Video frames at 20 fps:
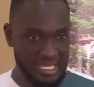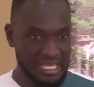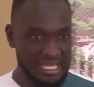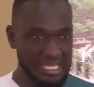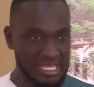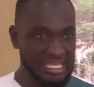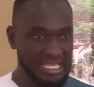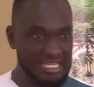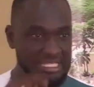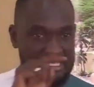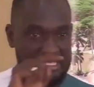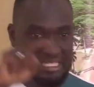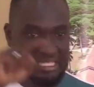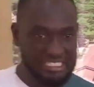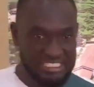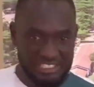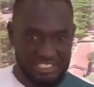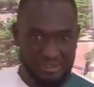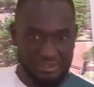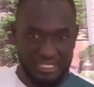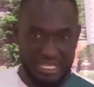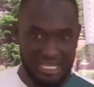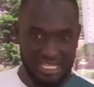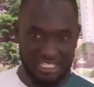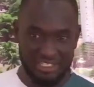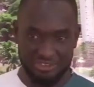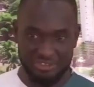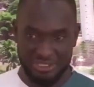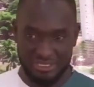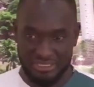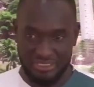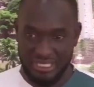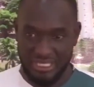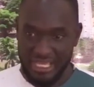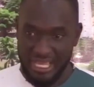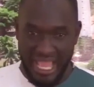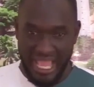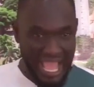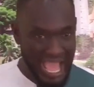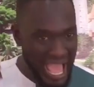In these three countries,
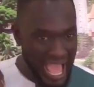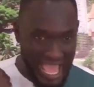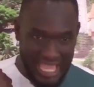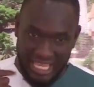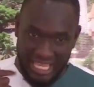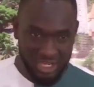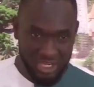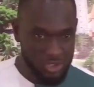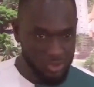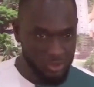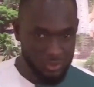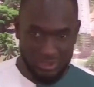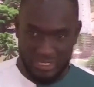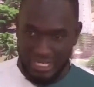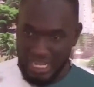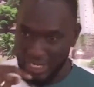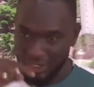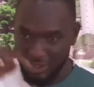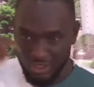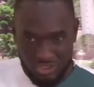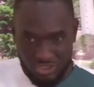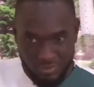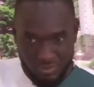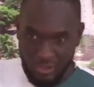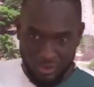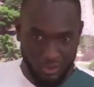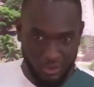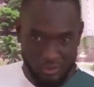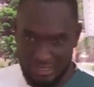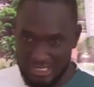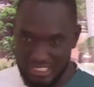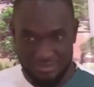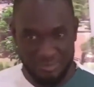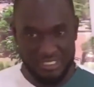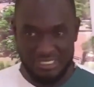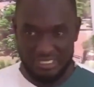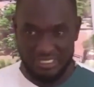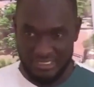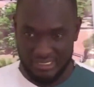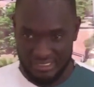I alone cannot run all these
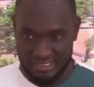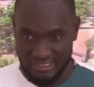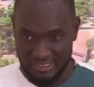businesses.